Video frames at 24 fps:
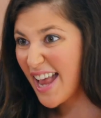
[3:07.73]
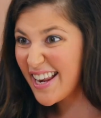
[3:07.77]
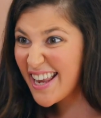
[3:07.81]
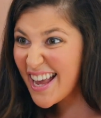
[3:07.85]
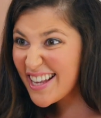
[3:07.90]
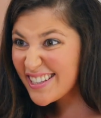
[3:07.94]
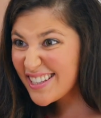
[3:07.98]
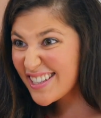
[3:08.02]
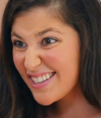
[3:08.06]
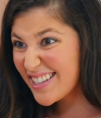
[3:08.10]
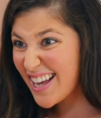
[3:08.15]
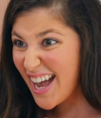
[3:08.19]
And
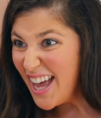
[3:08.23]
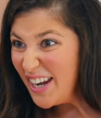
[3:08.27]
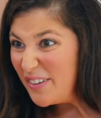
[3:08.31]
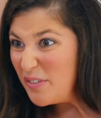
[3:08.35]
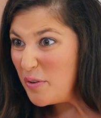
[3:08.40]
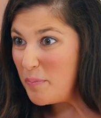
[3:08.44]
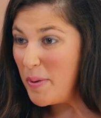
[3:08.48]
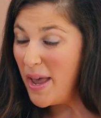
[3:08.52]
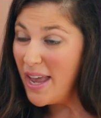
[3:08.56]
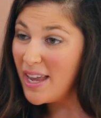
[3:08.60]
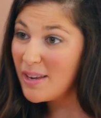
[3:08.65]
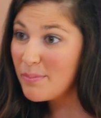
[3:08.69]
yes, it's kind
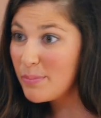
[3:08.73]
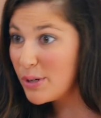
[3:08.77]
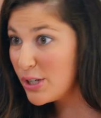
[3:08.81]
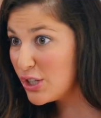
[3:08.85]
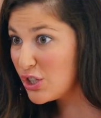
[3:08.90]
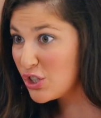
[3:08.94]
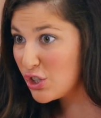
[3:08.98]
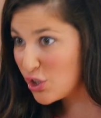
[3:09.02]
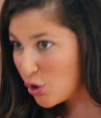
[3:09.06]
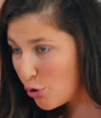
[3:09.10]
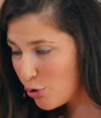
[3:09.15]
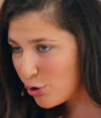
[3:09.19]
of a pain, but
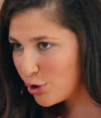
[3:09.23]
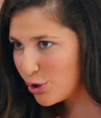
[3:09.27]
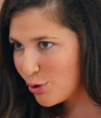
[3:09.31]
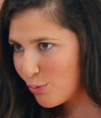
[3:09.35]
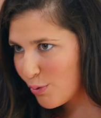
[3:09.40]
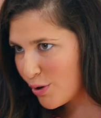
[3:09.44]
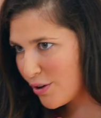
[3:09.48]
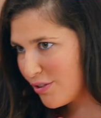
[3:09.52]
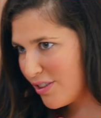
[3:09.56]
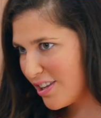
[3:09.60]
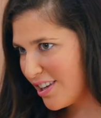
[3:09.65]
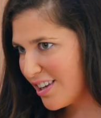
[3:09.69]
it's
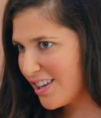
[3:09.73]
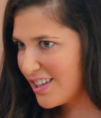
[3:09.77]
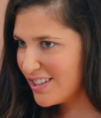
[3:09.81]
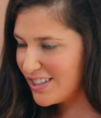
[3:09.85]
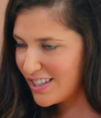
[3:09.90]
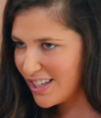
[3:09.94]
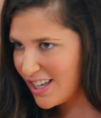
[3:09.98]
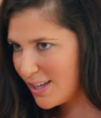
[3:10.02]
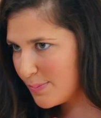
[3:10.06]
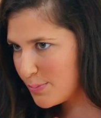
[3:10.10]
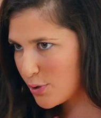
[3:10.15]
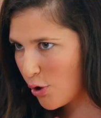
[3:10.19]
totally worth it
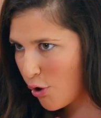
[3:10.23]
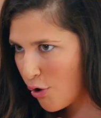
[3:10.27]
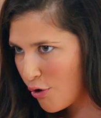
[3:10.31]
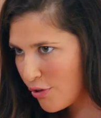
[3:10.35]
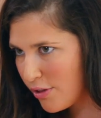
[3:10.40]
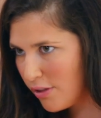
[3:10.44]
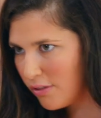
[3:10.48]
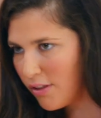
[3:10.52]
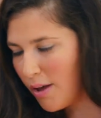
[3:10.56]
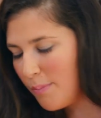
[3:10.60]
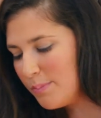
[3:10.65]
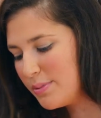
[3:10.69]
because it keeps
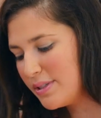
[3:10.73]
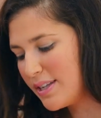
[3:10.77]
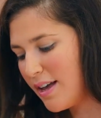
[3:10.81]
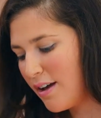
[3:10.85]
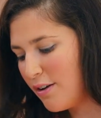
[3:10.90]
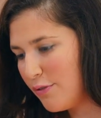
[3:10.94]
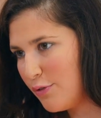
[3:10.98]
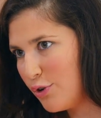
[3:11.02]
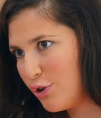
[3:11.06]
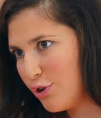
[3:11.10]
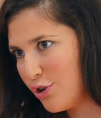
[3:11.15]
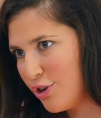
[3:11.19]
all the lumps
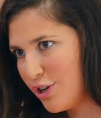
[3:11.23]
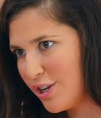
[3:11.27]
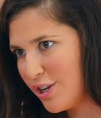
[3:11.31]
out of your